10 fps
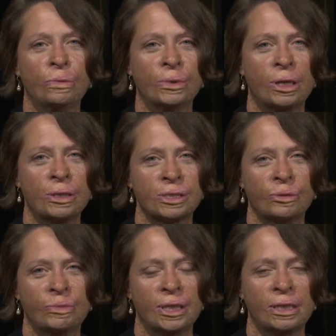would also
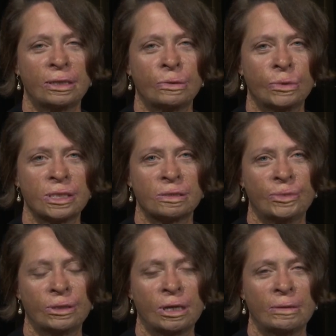be a
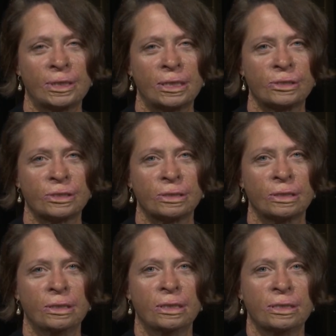reasonable accommodation
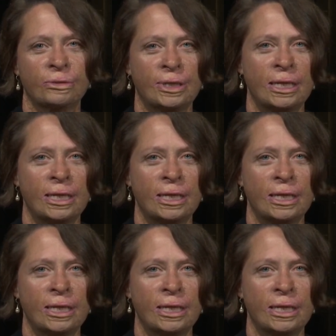to